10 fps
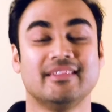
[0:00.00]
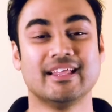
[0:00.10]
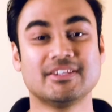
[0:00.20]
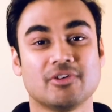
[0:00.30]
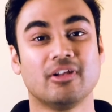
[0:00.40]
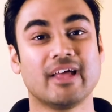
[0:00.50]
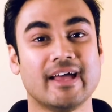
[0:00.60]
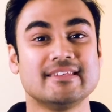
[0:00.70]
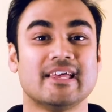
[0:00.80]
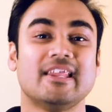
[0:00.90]
That's all
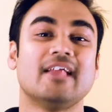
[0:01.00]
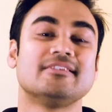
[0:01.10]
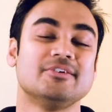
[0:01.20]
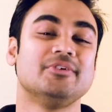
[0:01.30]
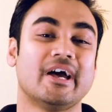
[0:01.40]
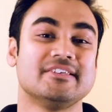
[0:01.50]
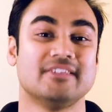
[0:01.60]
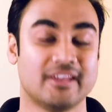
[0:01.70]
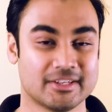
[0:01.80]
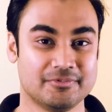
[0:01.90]
guys, and I'll see you guys in
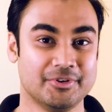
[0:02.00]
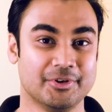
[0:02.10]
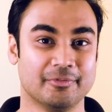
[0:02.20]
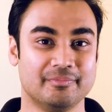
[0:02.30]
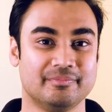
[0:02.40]
the next video.